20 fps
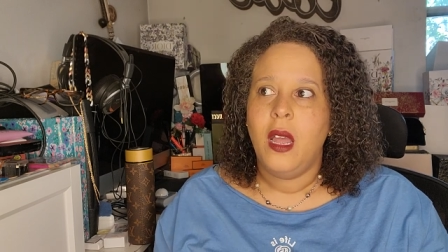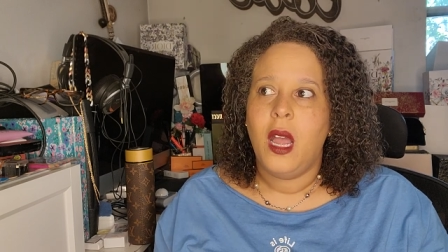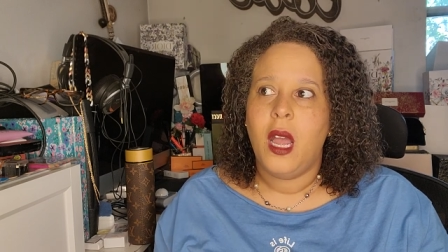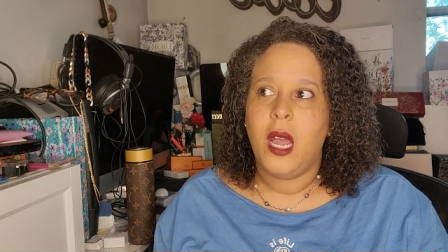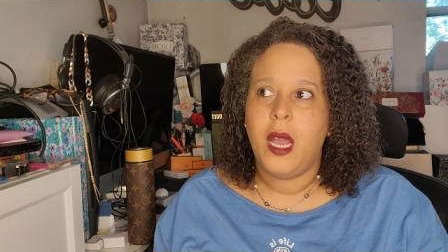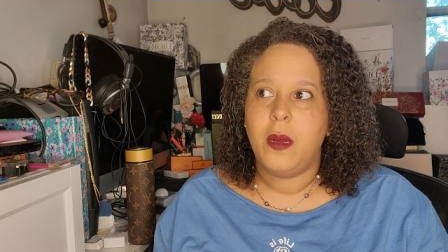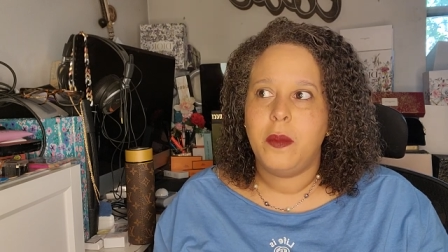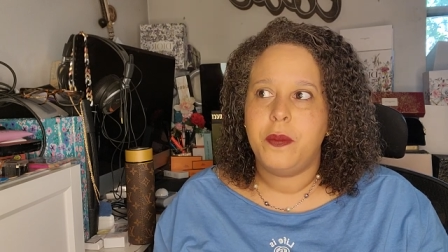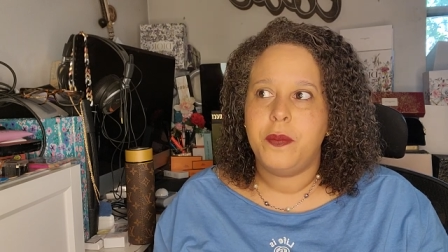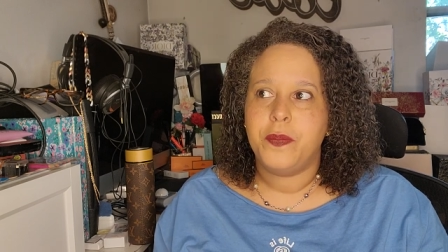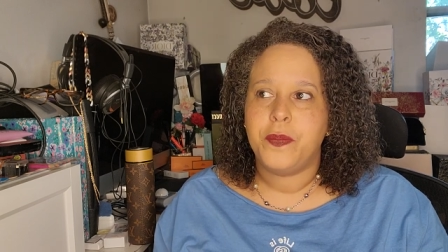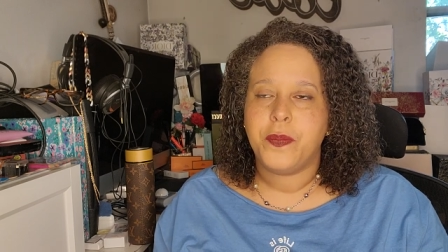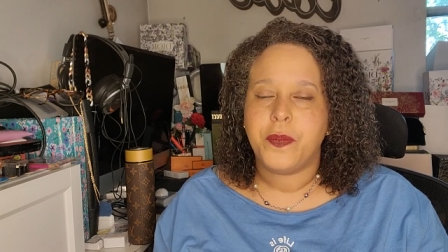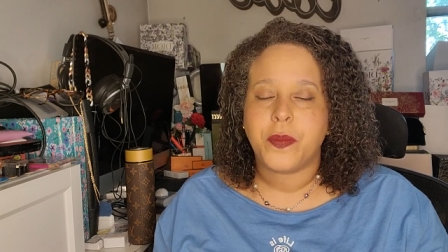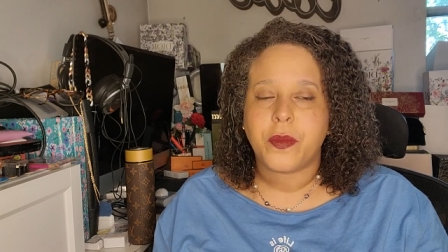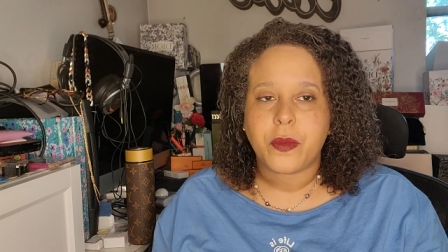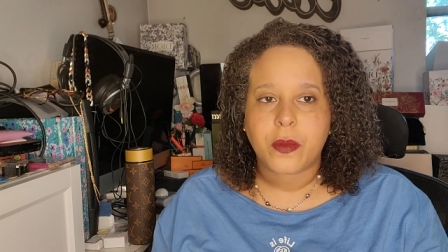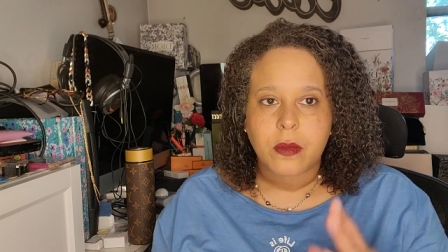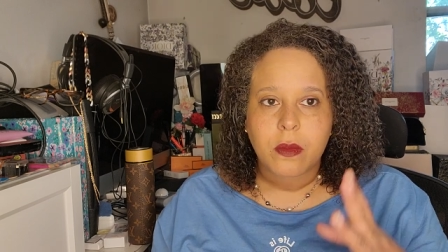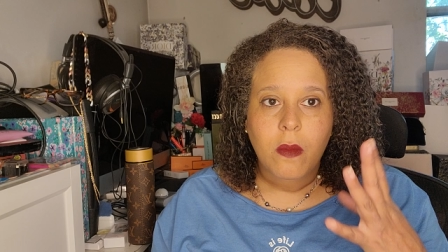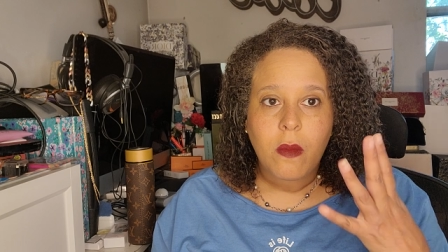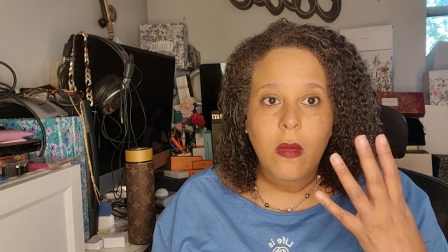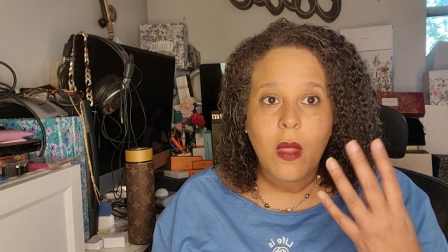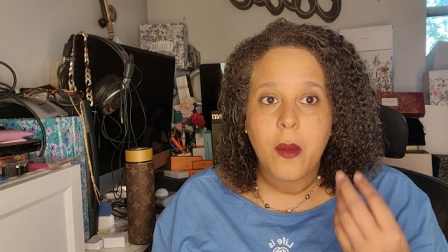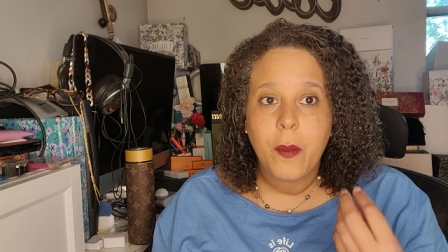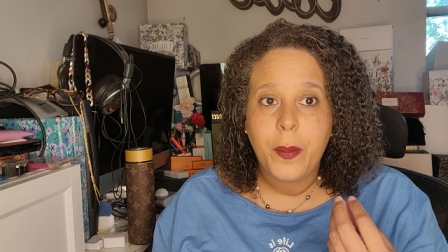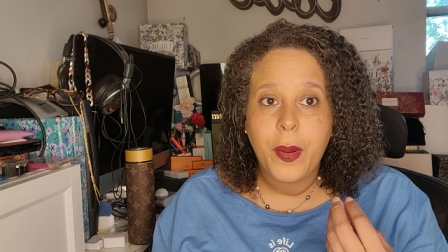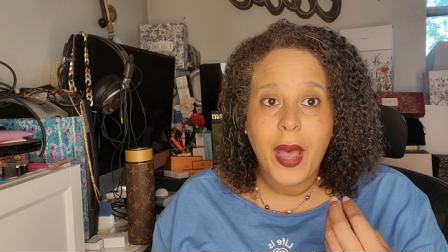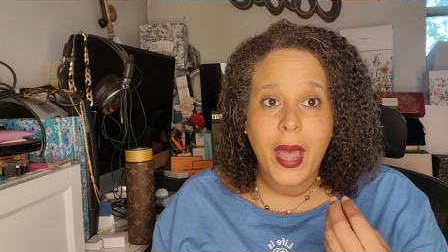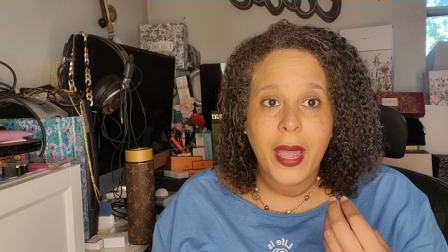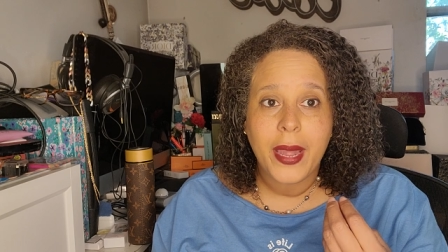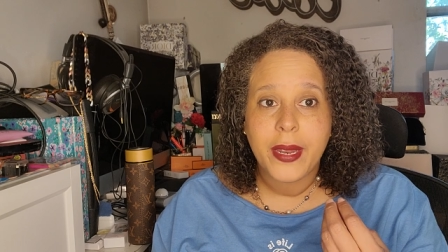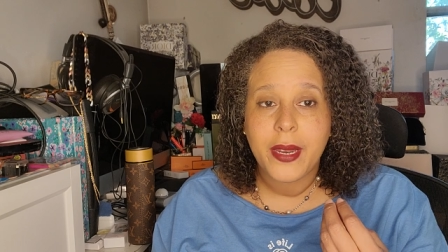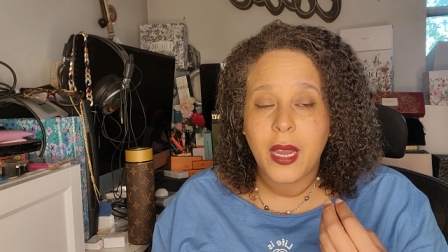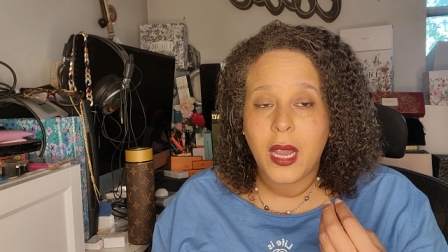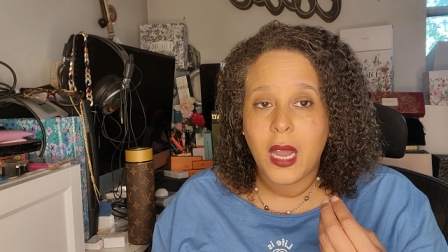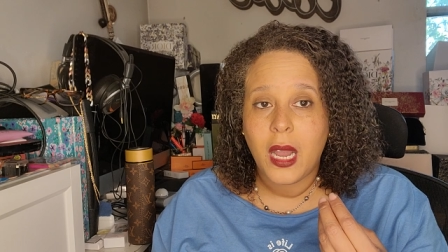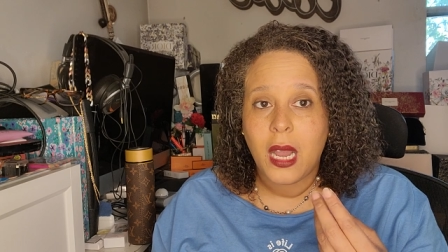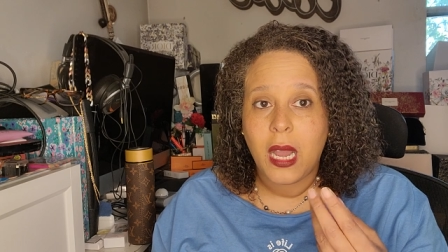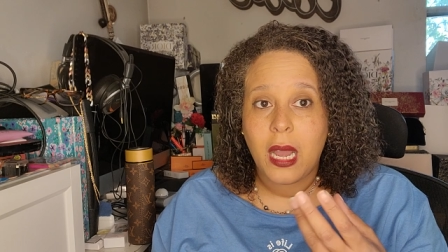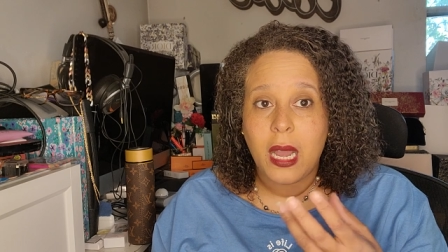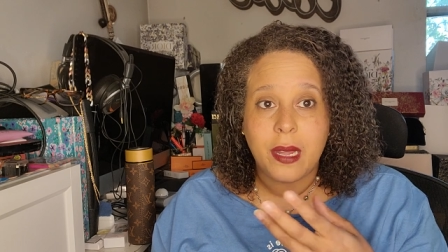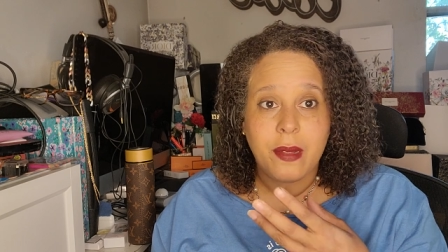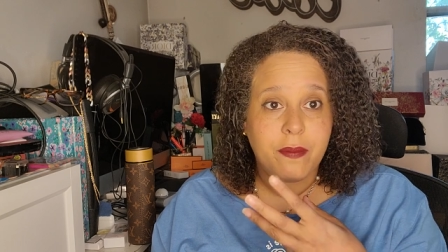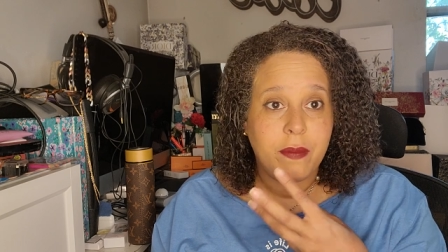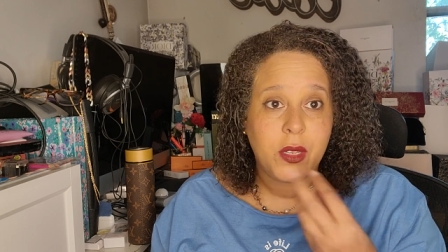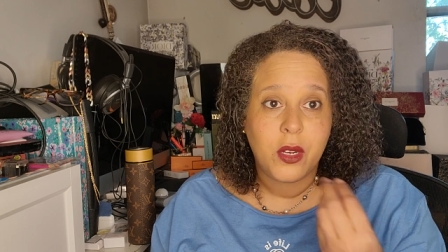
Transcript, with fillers: Um, but uh, I,